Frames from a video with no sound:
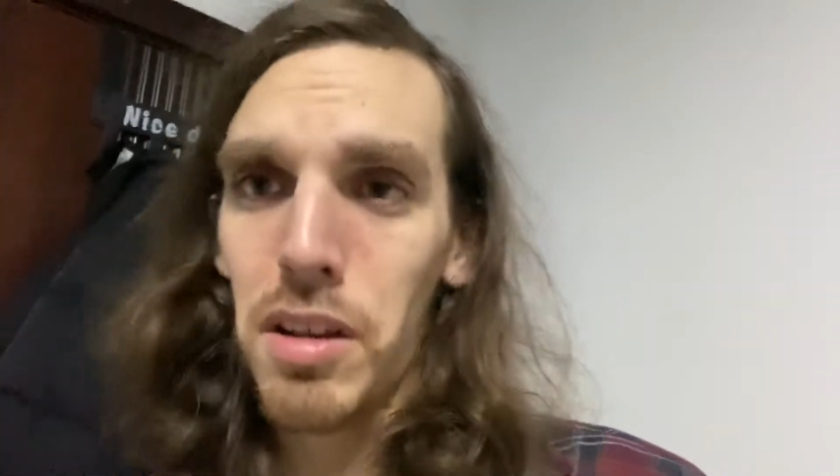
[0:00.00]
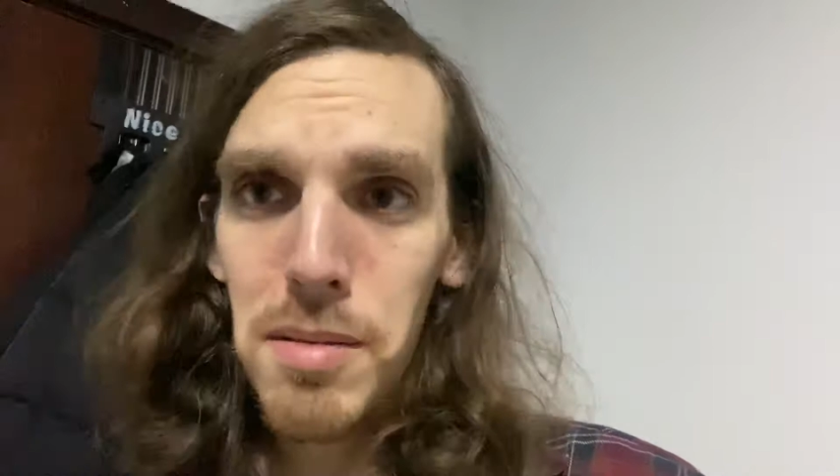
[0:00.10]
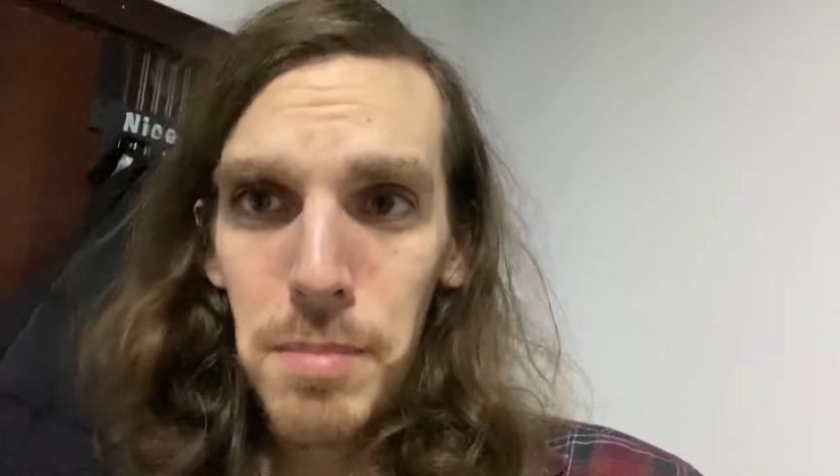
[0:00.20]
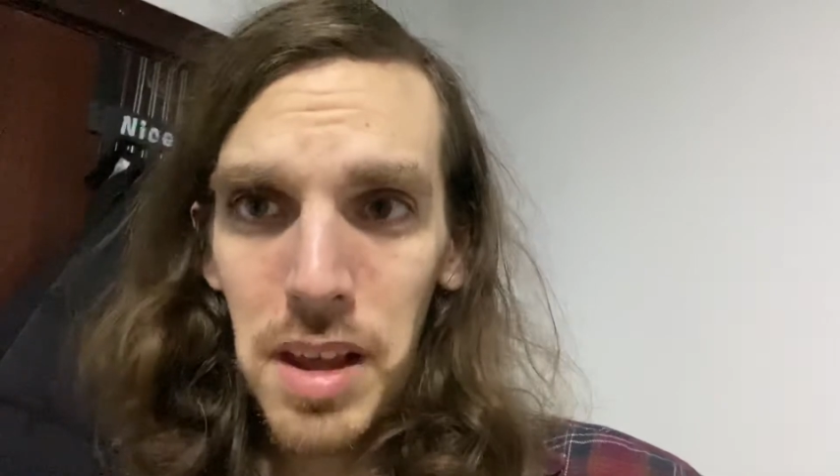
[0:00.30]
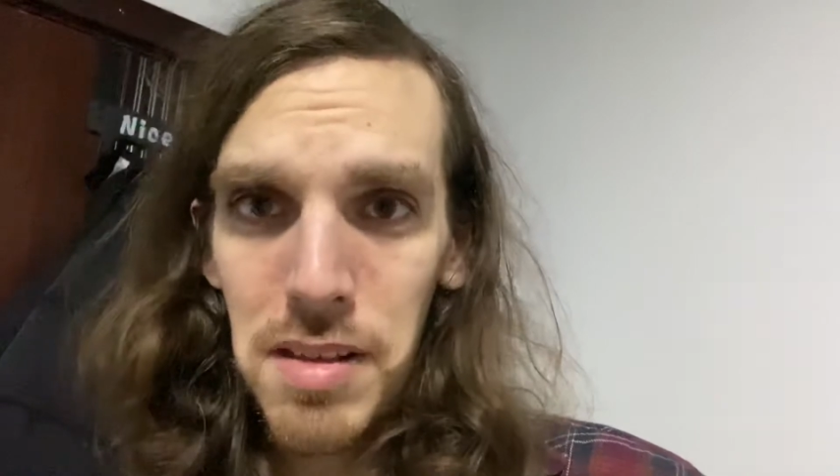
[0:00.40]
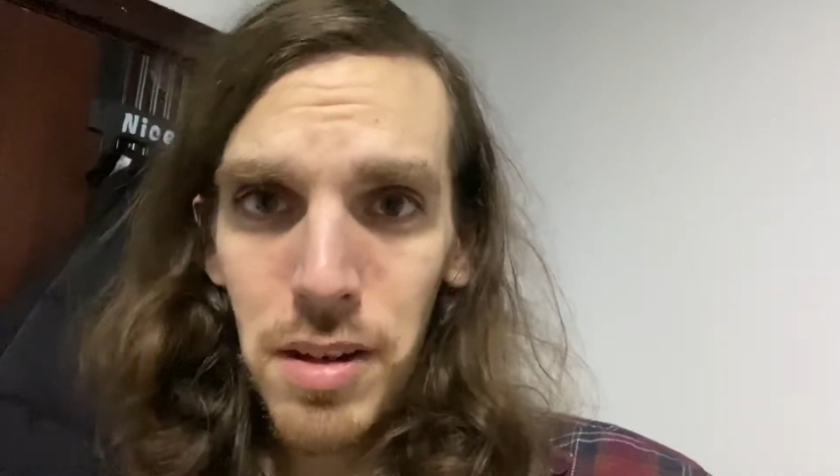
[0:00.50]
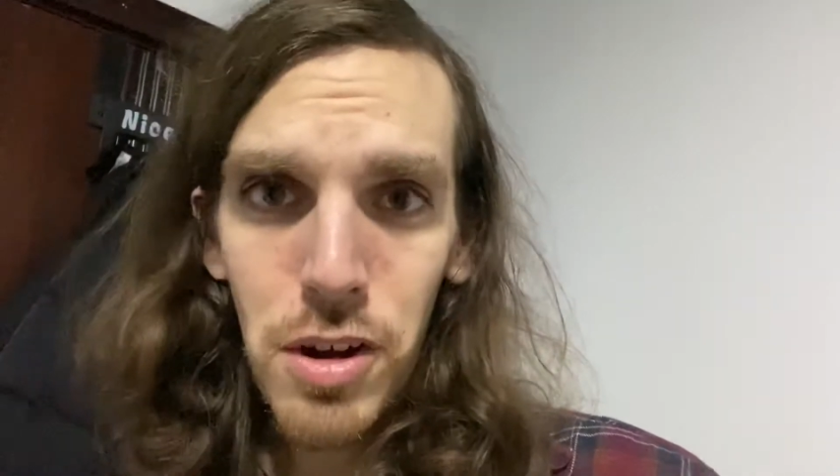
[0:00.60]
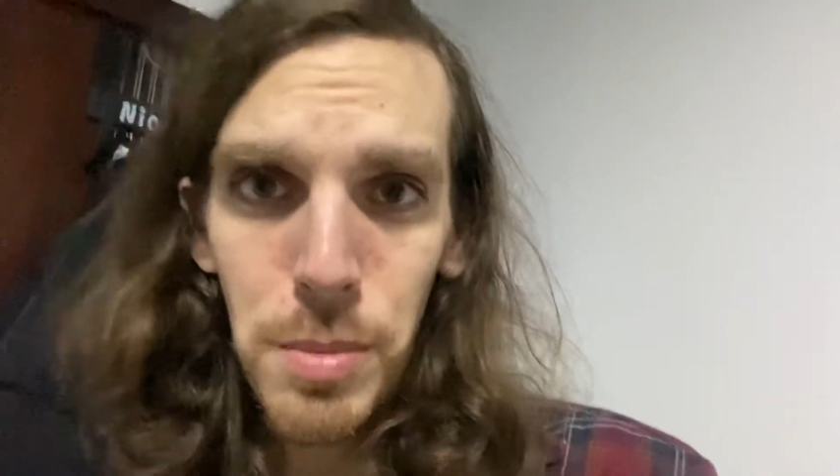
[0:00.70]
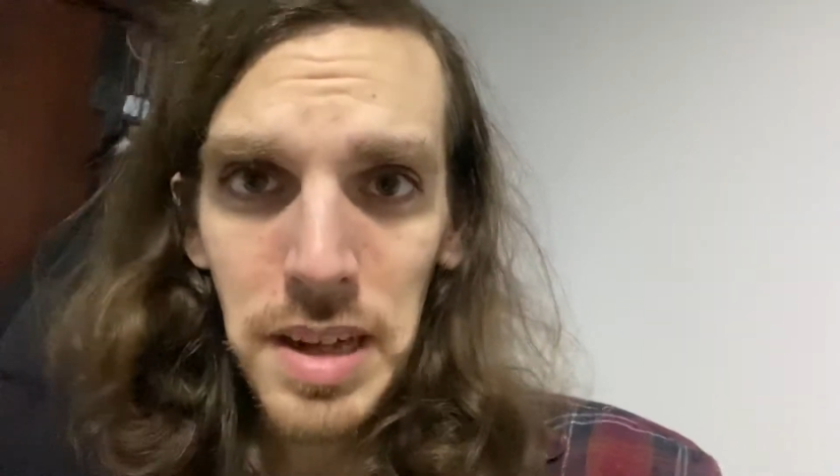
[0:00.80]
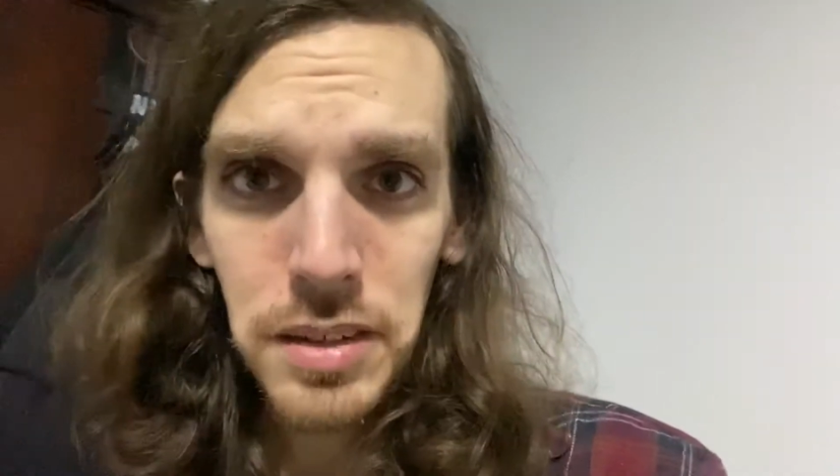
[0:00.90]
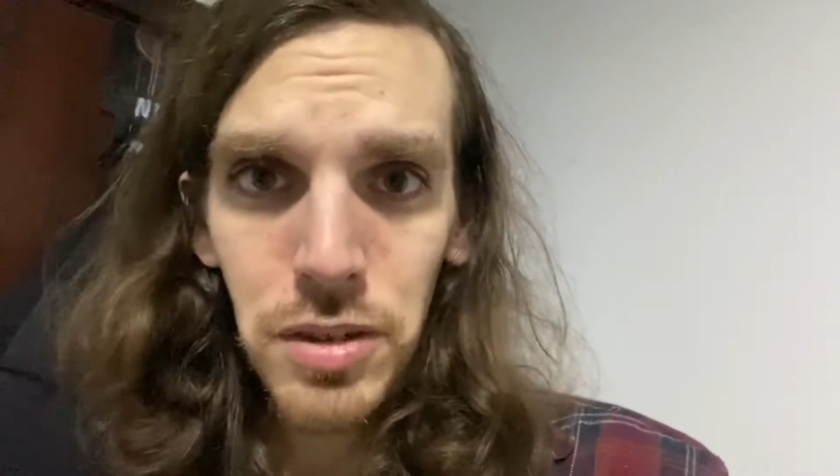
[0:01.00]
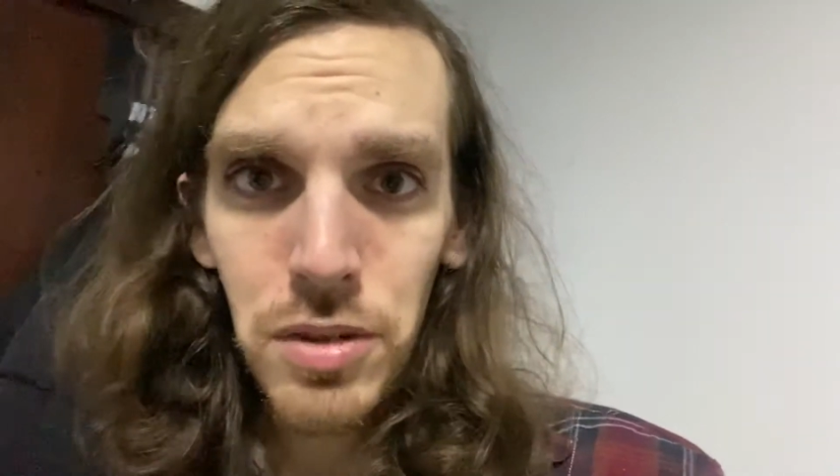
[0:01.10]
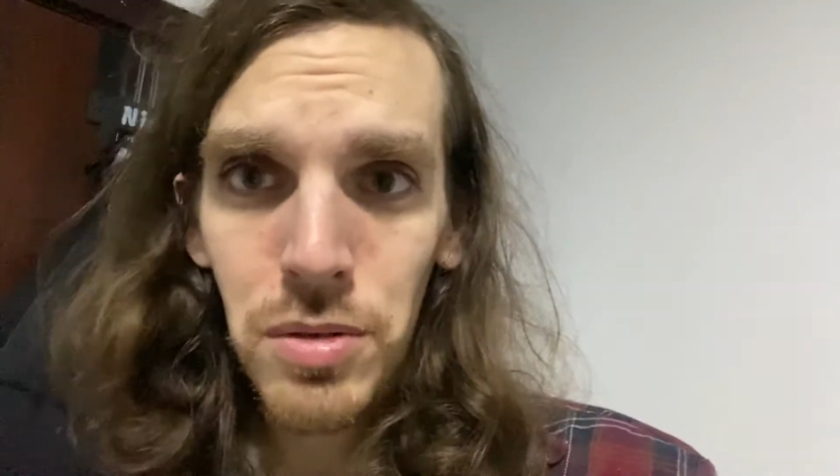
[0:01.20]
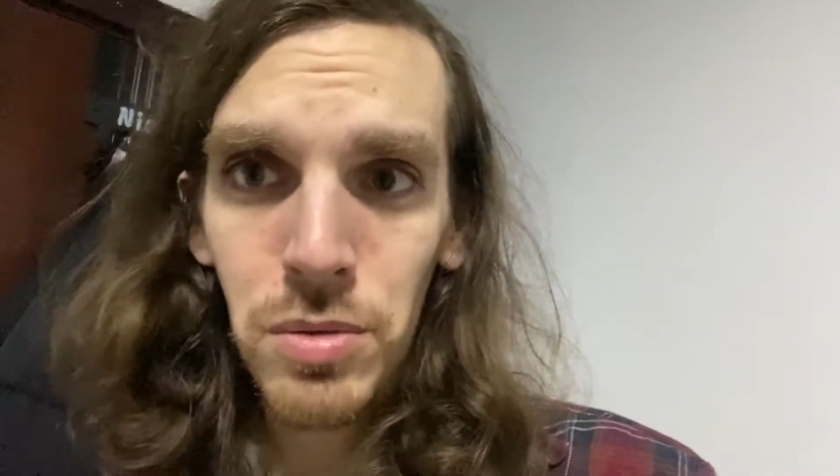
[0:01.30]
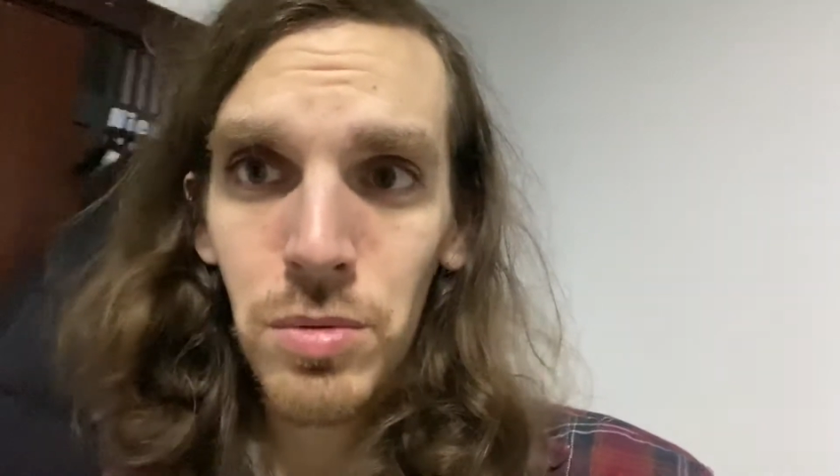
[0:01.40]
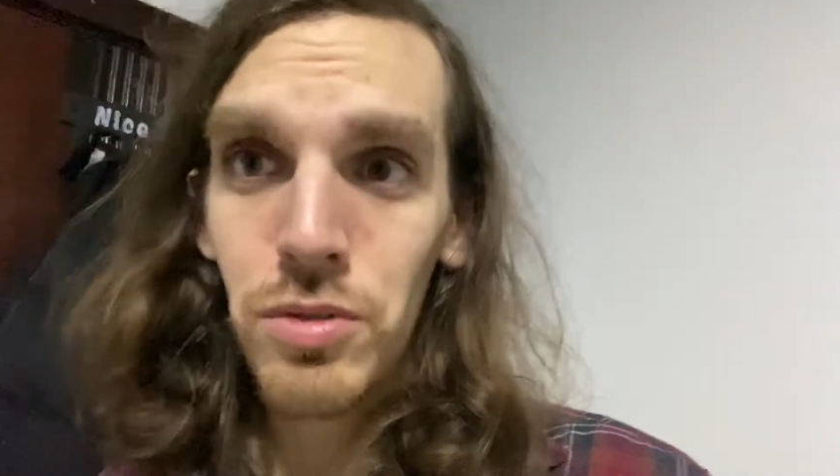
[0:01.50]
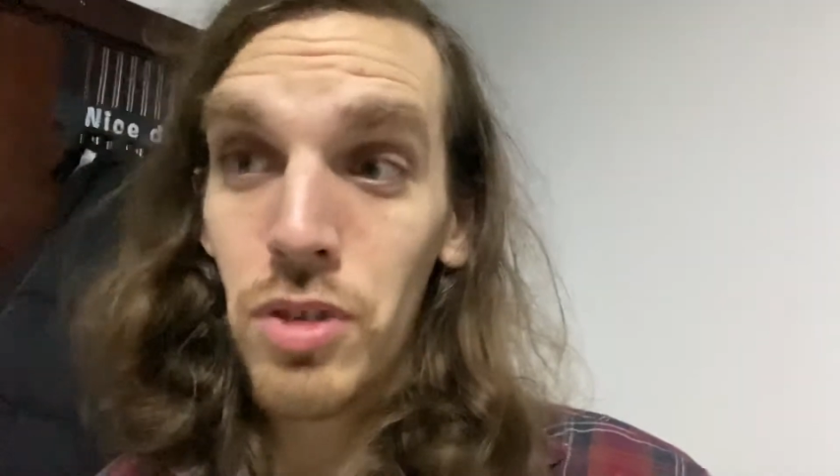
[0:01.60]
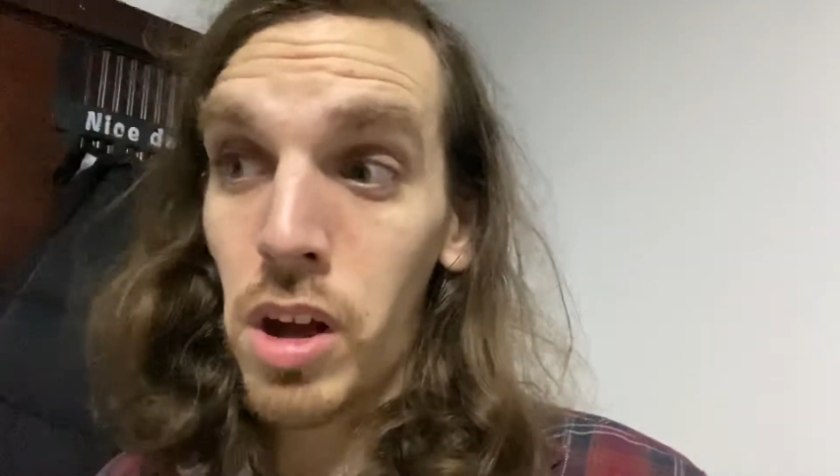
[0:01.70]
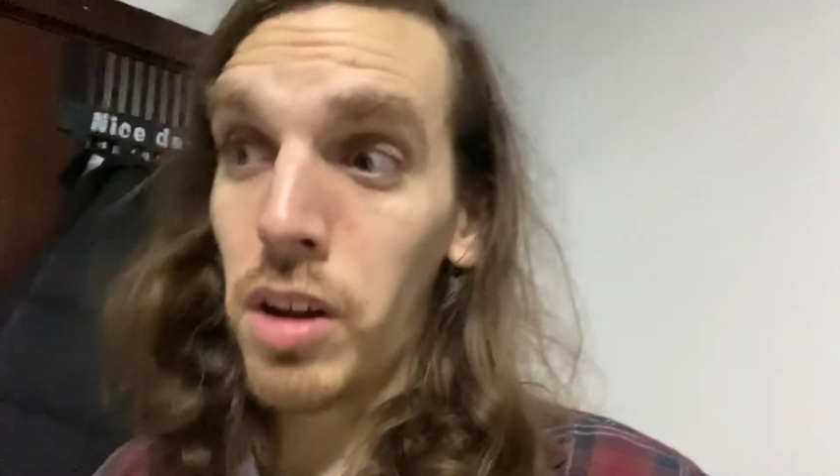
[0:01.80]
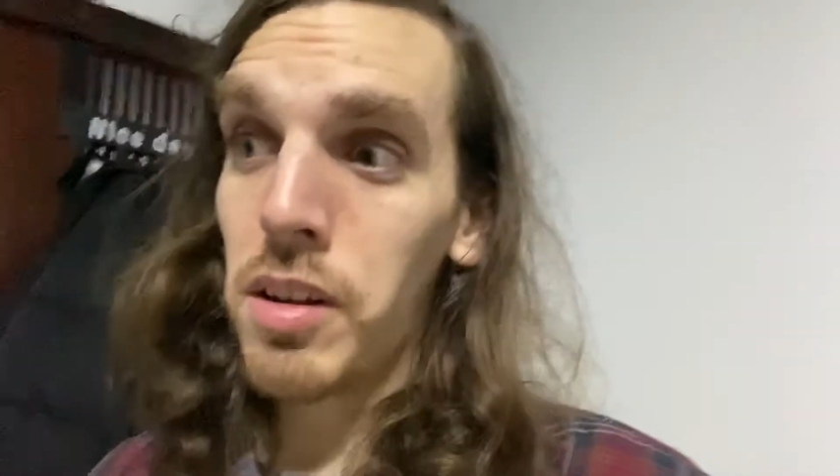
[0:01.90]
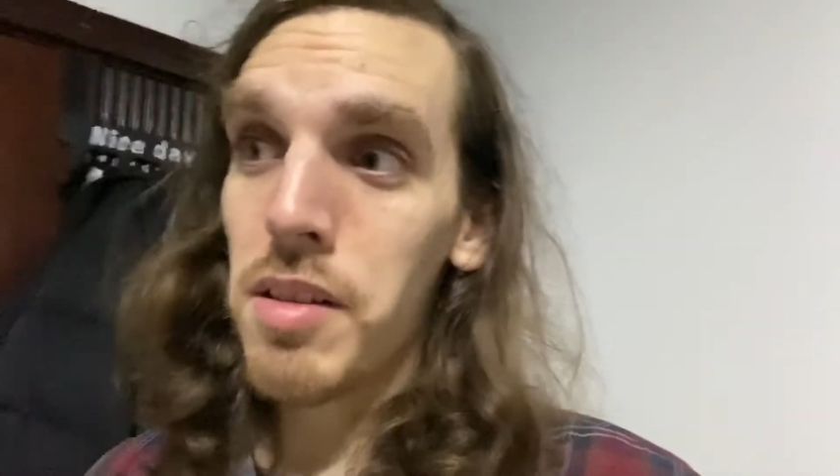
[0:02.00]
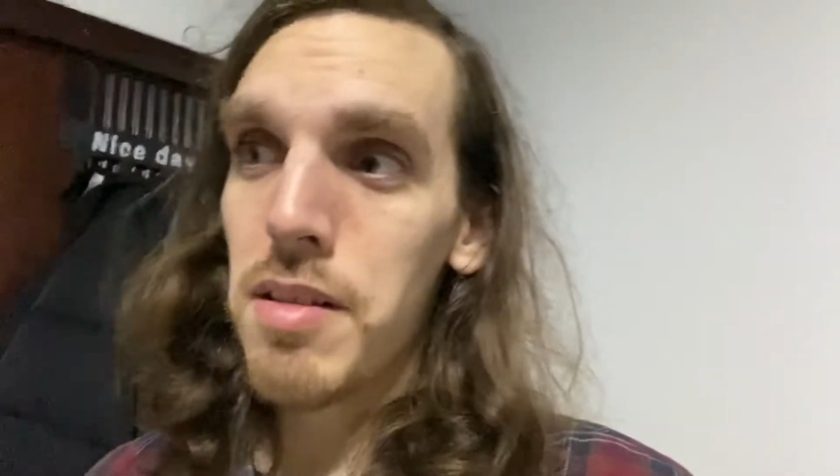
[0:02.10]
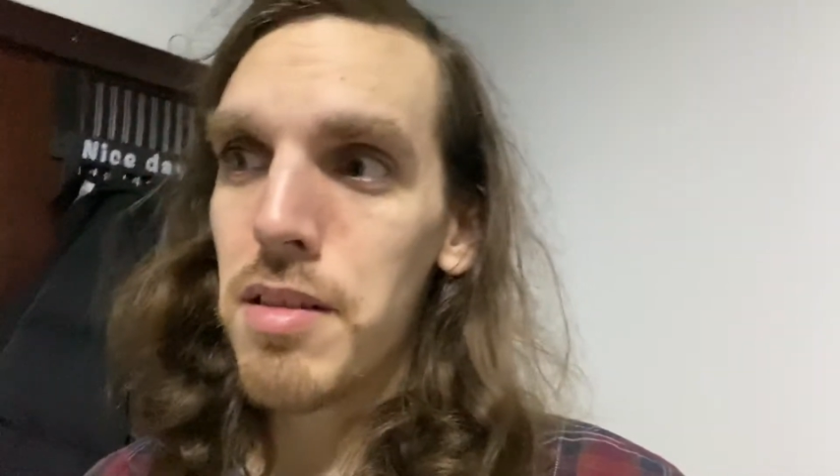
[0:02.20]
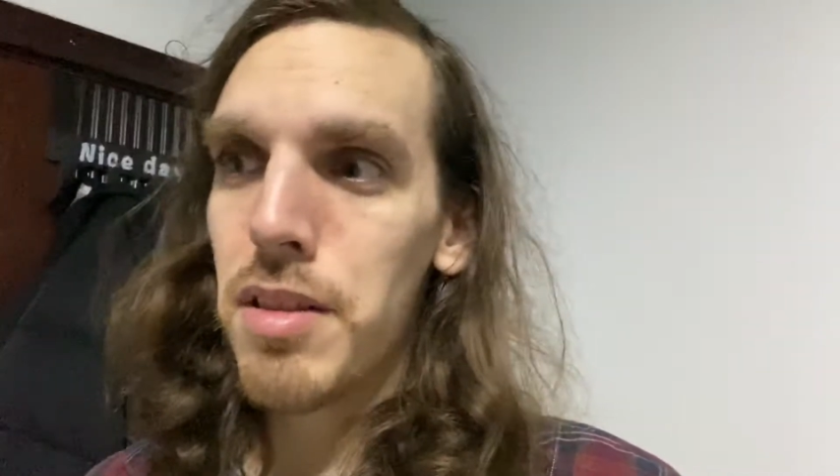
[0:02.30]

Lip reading: makes a callback to Jaws,